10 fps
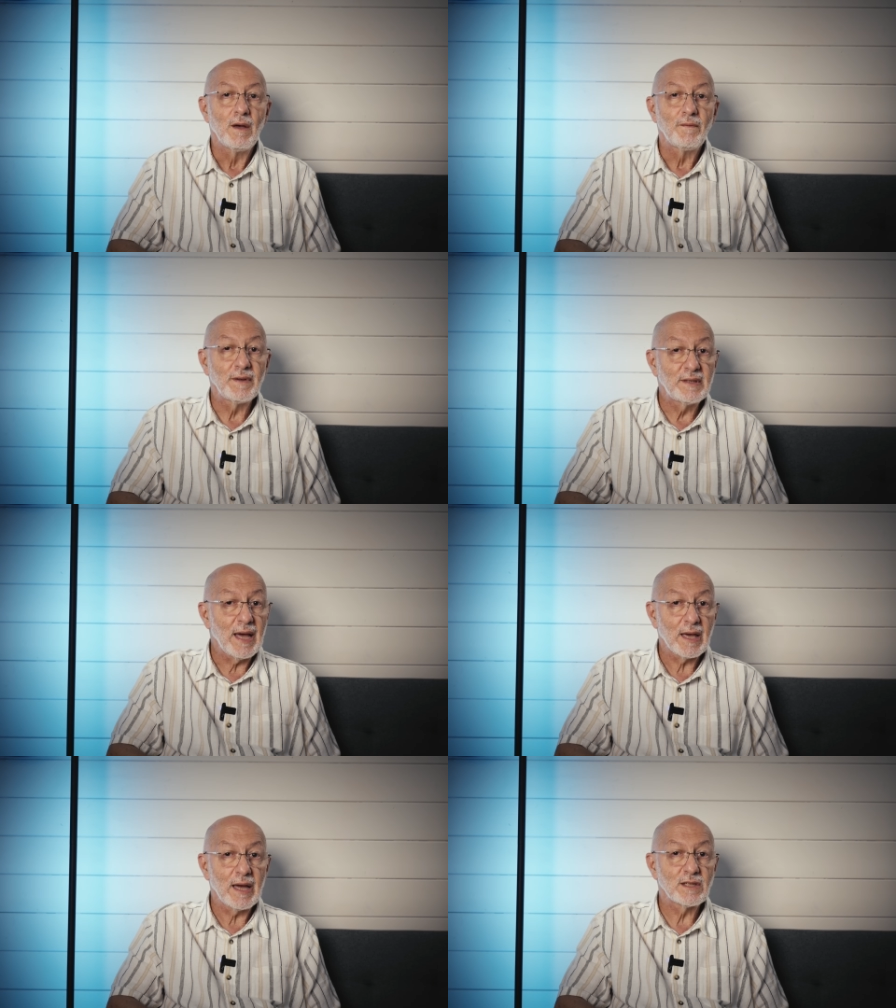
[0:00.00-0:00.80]
For
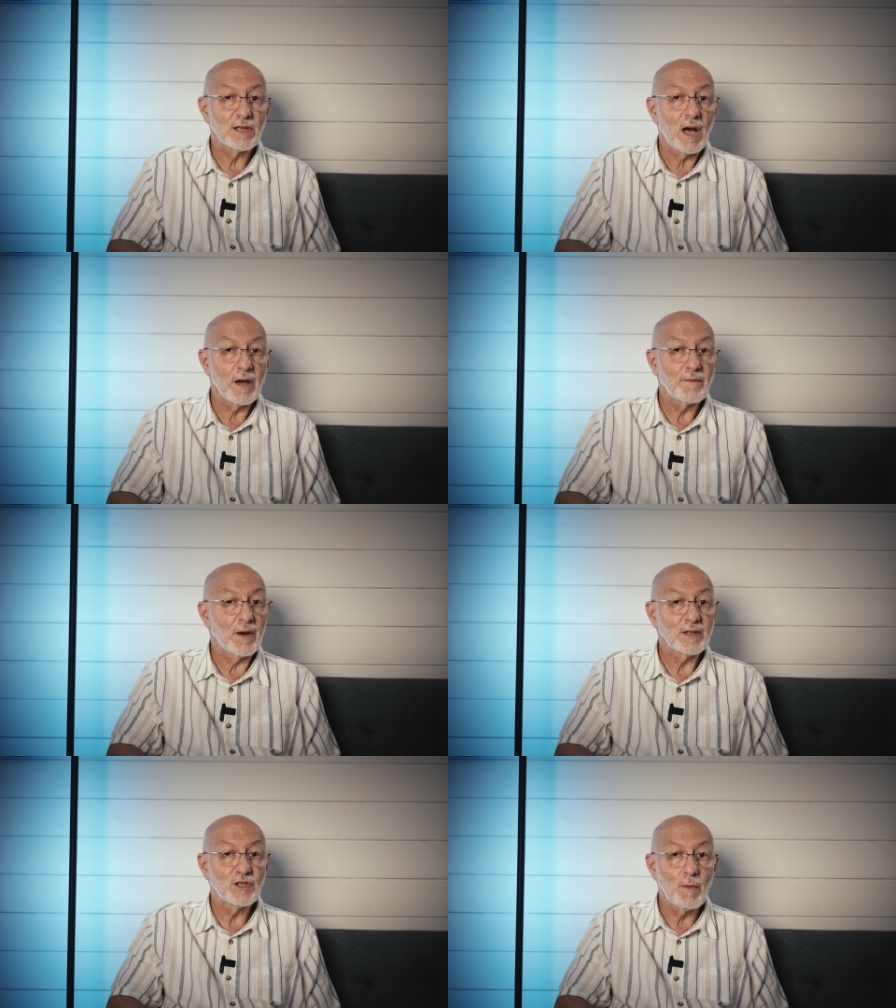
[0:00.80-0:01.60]
decades,
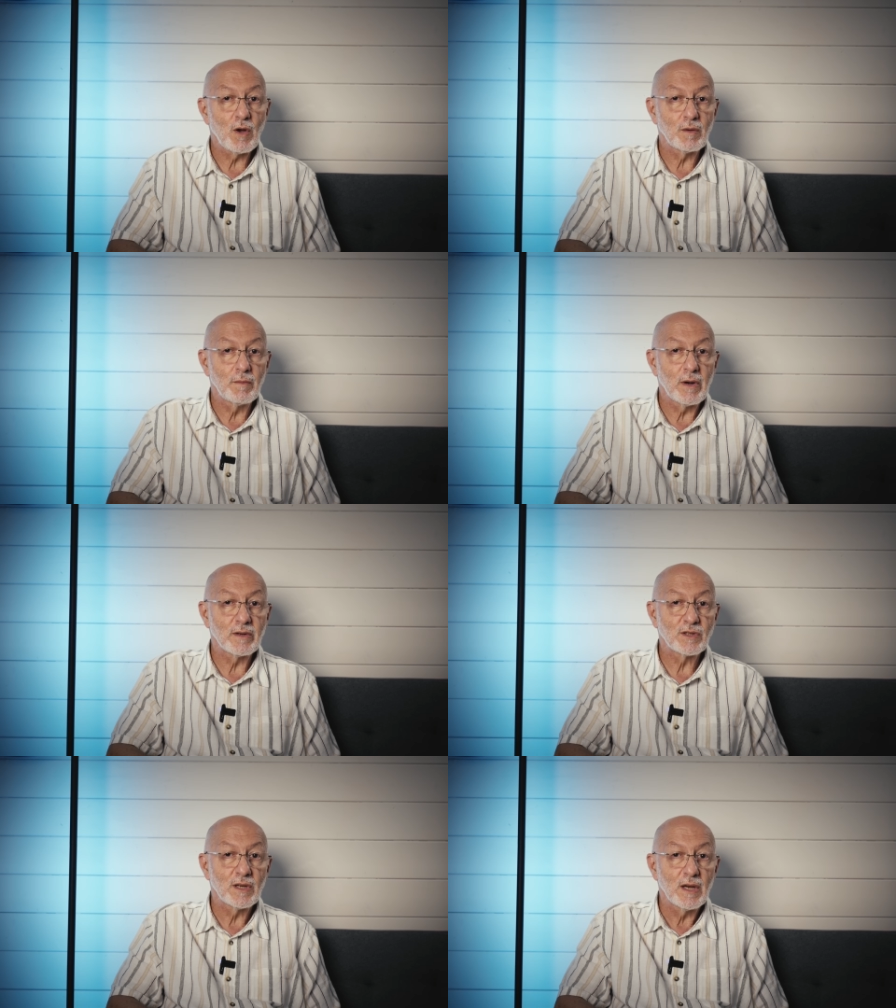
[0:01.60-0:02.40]
Hi-Fi Smoke and
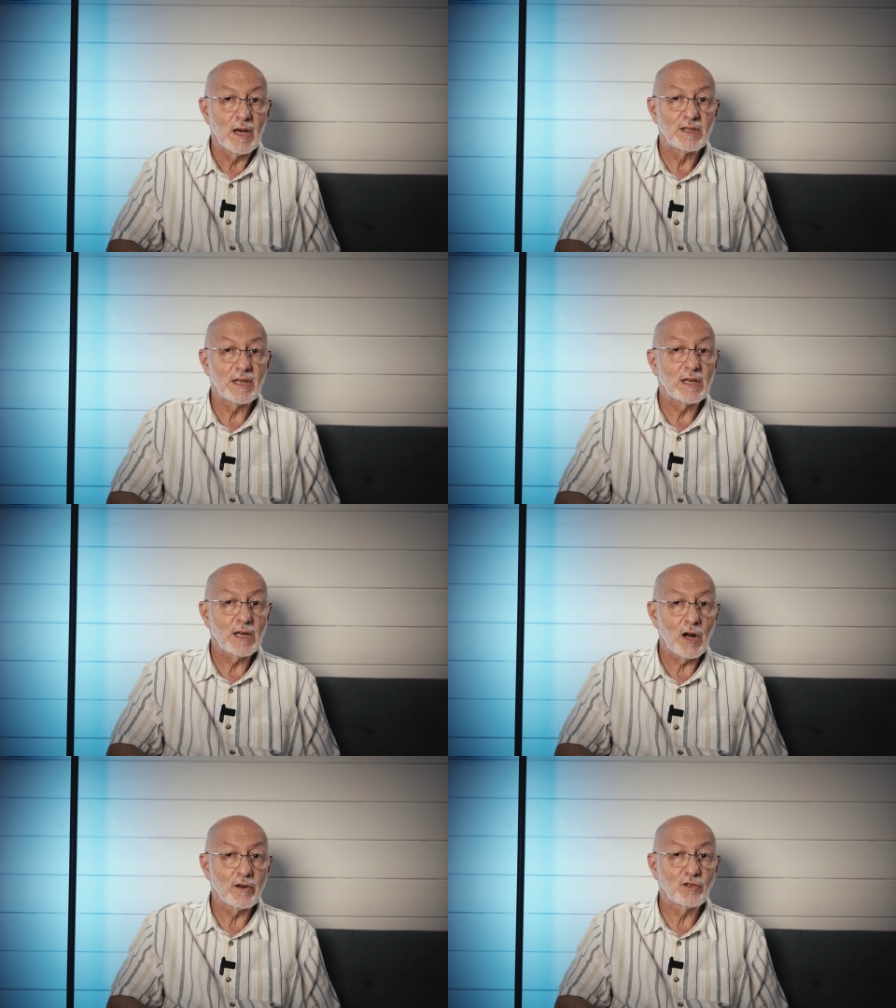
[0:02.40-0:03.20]
Mirrors has
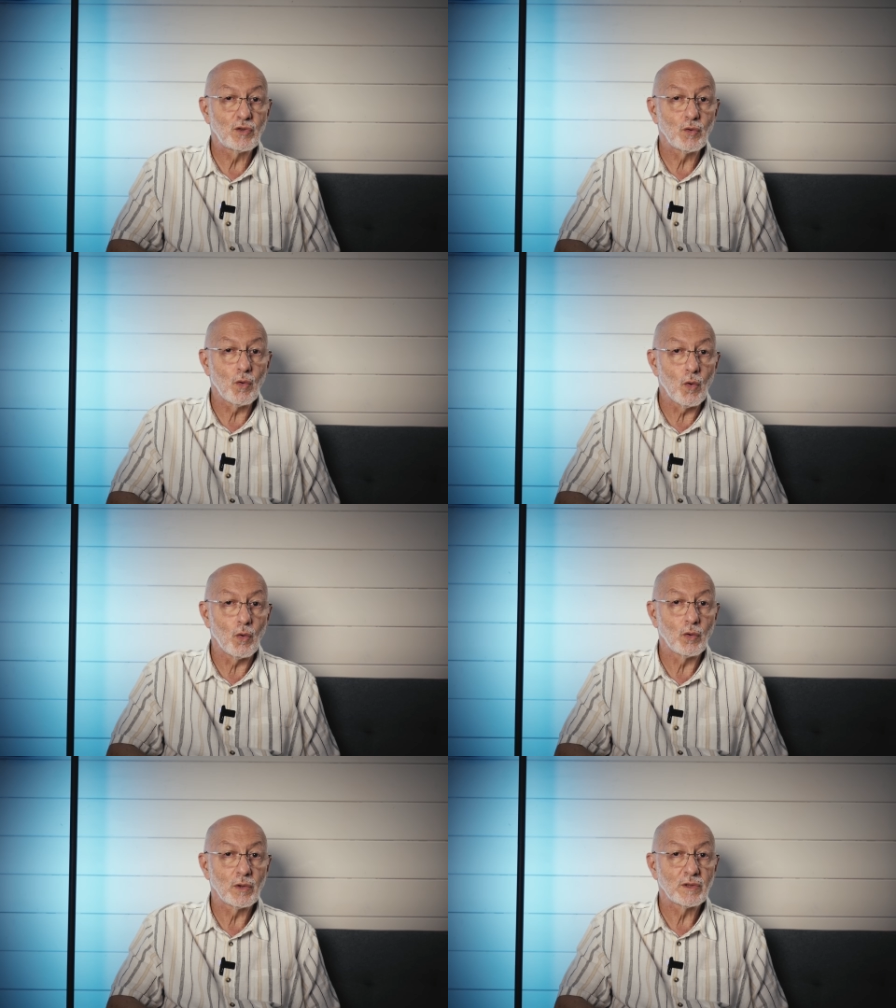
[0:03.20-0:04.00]
encouraged you
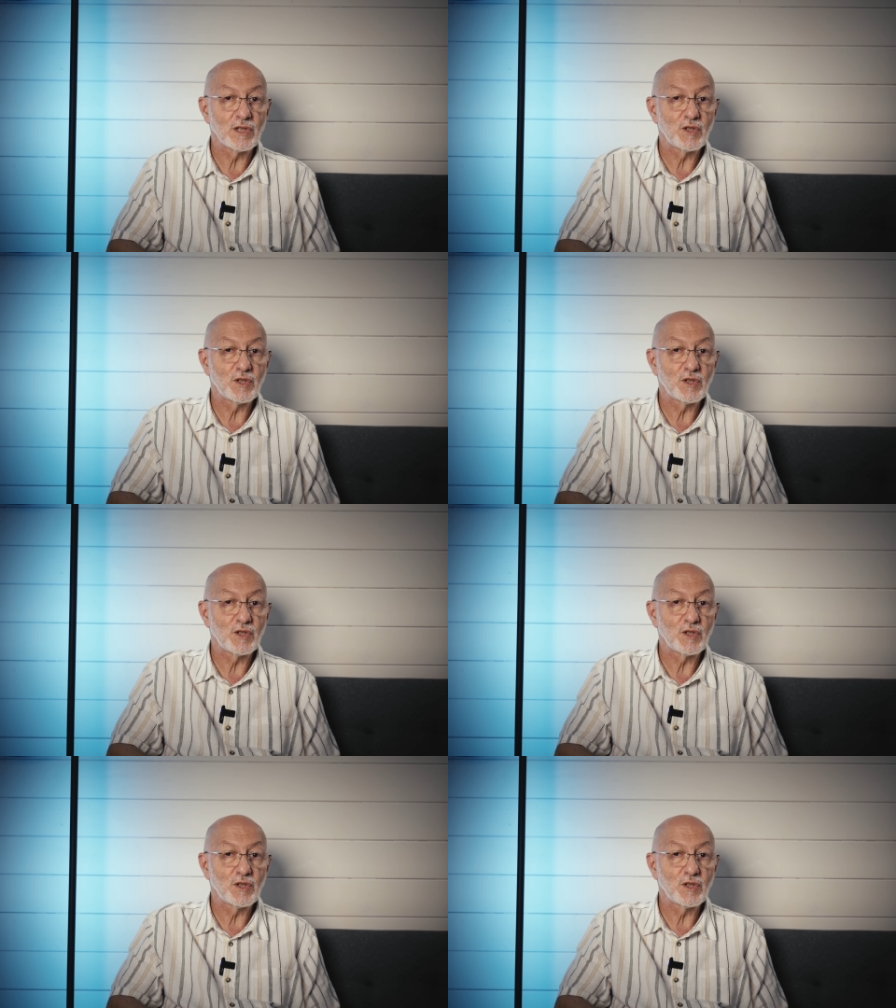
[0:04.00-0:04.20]
all to